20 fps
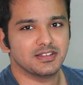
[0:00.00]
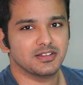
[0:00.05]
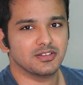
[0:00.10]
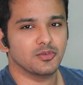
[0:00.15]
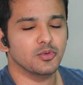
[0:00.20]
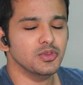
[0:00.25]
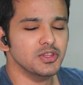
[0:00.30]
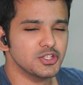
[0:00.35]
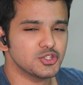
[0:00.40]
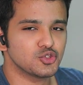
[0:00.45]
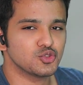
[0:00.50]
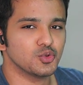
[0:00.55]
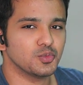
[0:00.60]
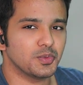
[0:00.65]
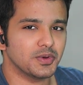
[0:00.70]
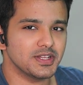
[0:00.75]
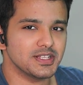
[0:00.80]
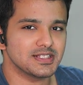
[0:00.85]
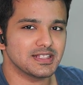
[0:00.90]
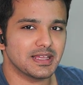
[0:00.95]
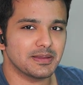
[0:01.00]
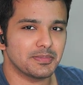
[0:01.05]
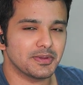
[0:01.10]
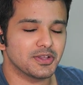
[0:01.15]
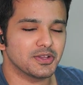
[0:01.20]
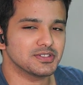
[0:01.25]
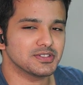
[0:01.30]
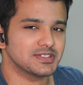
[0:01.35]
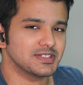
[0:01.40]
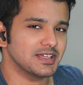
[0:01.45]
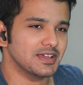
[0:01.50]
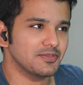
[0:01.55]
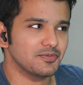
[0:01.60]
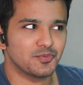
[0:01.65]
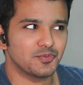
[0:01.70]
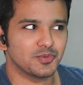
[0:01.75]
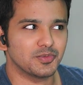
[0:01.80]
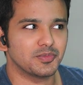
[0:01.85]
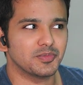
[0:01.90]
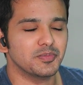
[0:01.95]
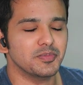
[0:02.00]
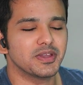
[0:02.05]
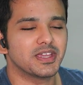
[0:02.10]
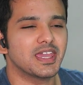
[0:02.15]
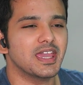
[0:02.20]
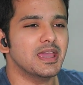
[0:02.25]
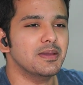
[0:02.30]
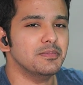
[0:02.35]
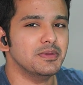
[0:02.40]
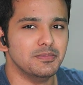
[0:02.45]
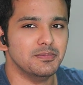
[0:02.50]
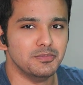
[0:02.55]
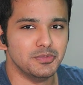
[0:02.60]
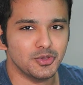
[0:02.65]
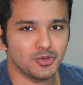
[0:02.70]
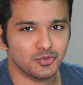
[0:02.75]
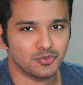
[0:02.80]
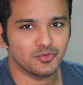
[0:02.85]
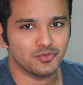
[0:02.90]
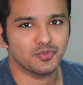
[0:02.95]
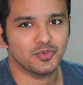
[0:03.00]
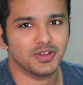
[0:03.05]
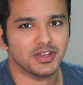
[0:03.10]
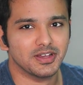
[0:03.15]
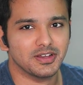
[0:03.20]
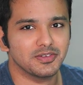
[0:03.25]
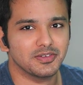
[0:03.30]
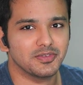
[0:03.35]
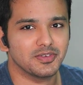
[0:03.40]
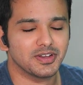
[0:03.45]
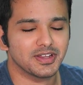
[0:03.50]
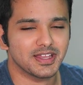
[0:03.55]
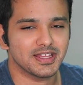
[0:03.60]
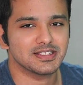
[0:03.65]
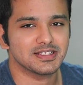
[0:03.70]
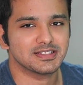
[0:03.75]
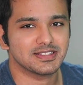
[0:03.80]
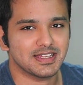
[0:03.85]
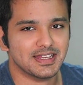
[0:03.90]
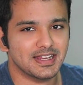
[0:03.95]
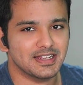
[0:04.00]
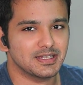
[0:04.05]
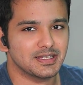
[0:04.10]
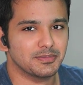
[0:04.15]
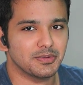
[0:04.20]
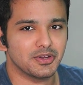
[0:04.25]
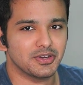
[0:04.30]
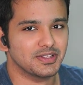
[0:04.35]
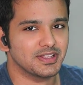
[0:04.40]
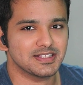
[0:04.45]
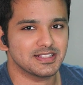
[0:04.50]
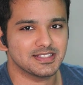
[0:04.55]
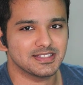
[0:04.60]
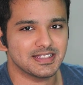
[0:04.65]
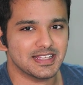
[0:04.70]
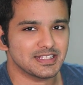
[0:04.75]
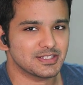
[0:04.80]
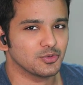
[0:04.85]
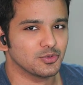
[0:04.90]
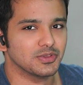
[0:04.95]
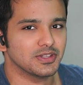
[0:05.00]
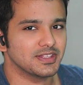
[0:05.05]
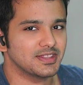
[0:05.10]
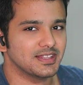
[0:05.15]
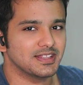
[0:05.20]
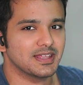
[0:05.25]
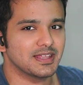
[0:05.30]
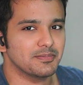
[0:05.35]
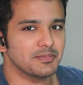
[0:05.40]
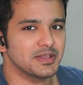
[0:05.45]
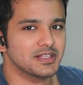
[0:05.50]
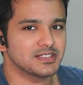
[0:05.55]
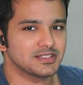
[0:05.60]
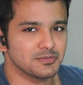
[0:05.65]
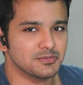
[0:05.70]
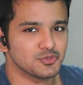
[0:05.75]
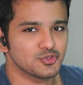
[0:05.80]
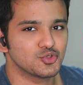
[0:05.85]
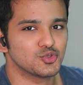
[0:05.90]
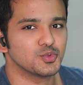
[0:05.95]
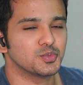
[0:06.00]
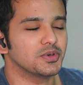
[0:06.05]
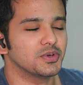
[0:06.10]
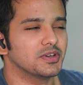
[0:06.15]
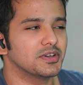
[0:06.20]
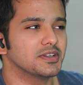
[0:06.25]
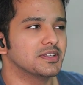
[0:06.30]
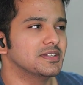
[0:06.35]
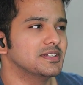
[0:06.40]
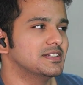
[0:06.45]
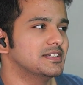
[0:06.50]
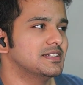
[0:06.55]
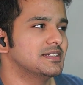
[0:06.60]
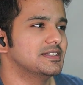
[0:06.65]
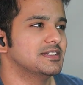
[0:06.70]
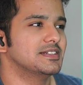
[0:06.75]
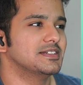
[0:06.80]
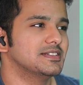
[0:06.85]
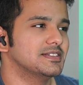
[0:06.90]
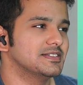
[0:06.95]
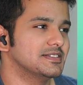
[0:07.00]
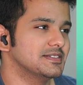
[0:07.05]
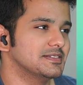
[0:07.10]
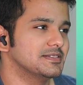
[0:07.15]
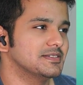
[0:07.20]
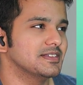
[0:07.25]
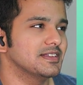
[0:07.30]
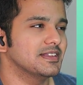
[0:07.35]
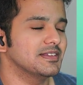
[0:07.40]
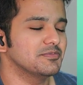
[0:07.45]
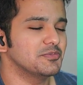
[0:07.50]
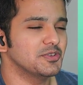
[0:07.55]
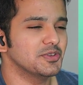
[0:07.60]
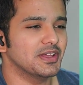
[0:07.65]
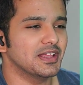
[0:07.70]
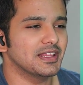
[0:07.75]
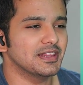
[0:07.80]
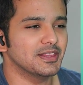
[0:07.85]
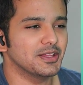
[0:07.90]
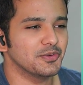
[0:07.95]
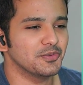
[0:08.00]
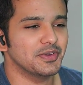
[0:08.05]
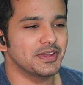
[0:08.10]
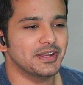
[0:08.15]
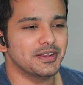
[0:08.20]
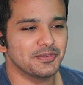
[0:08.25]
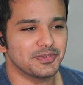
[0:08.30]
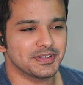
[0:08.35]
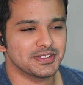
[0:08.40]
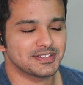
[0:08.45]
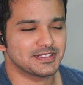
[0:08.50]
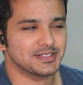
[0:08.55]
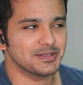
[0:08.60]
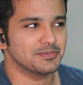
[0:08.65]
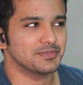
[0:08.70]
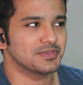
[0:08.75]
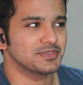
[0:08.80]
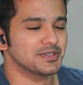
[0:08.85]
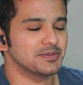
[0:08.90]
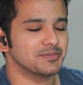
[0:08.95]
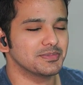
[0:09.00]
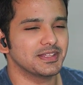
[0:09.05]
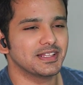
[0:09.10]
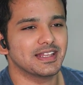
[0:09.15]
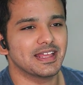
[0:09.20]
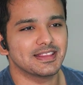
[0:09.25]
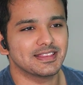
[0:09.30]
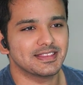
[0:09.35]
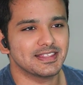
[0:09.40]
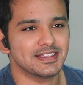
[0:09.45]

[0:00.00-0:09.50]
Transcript: only super is like because they became immune uh, against that antibody that's it that's the only thing that makes them super uh, you know i love whenever some something like